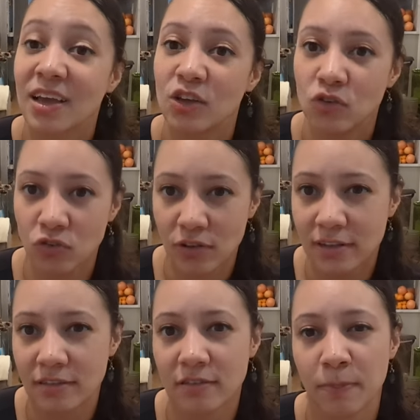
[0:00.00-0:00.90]
Usually
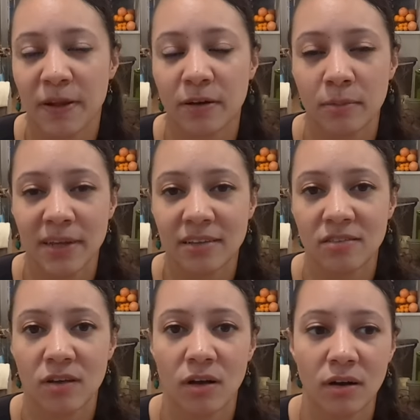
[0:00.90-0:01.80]
the spider
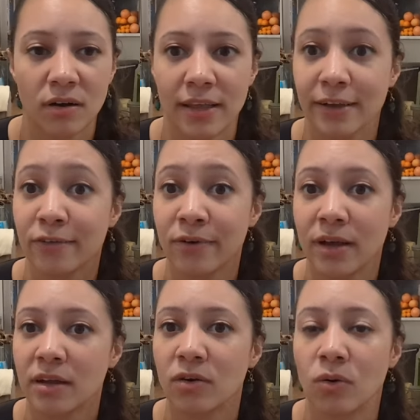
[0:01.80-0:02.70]
mites are like
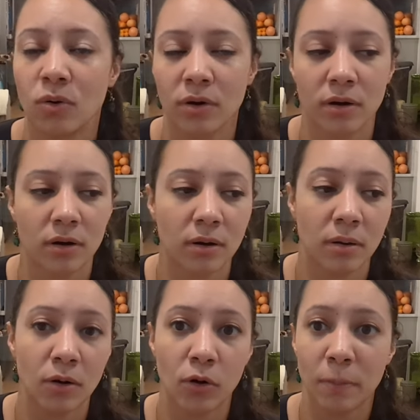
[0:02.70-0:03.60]
red
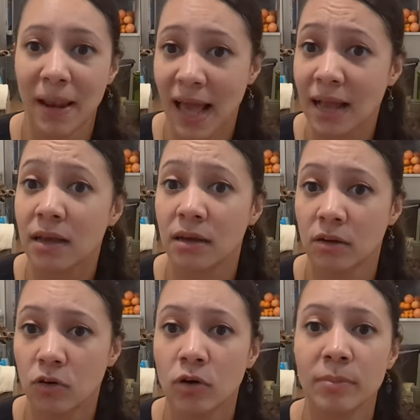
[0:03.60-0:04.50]
or or
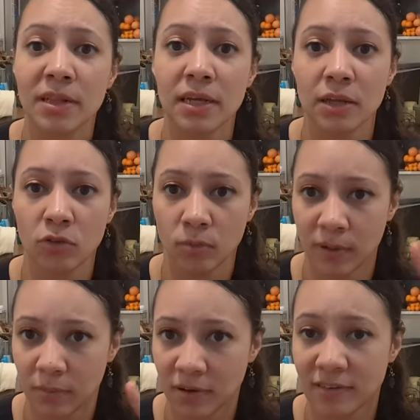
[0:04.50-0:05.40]
black normally, and you'll be
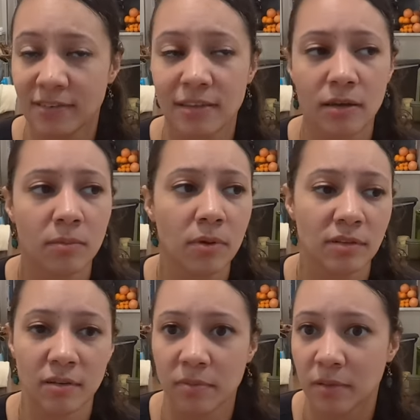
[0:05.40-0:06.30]
able to see them.
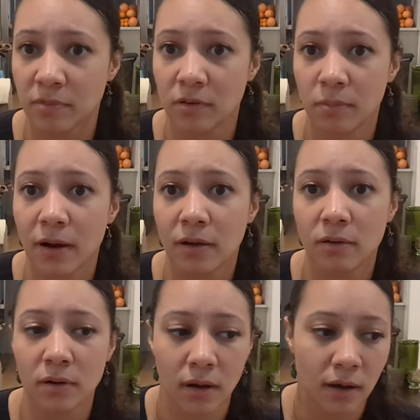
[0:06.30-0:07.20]
Sometimes they're brown.